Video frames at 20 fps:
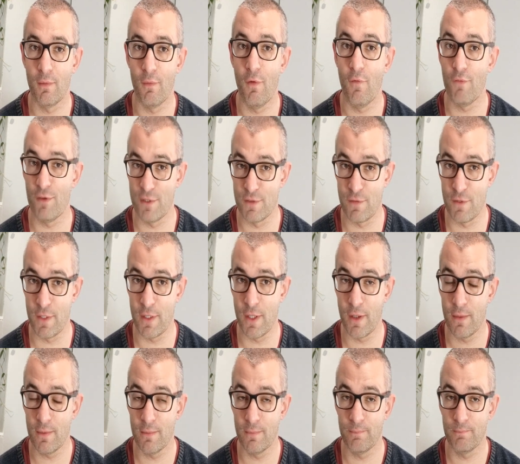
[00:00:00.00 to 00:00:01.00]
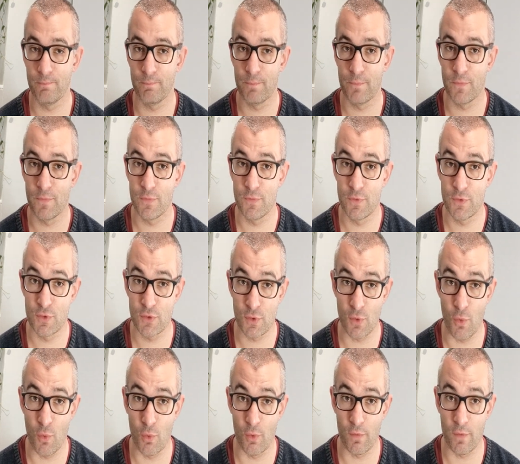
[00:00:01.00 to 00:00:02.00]
of this video to
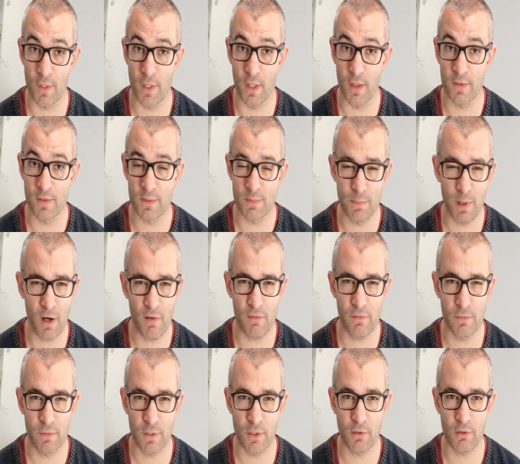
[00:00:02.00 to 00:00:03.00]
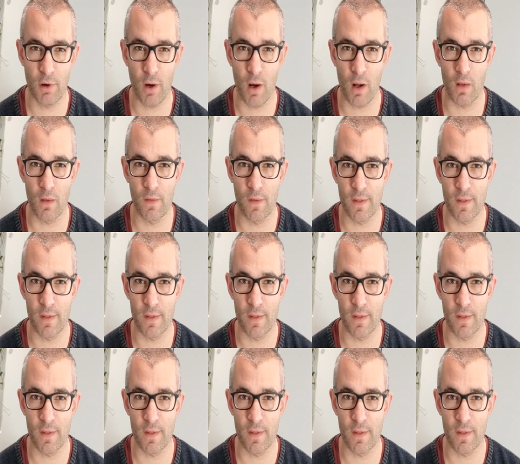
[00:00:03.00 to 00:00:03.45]
all of the guns, apart from the Kral.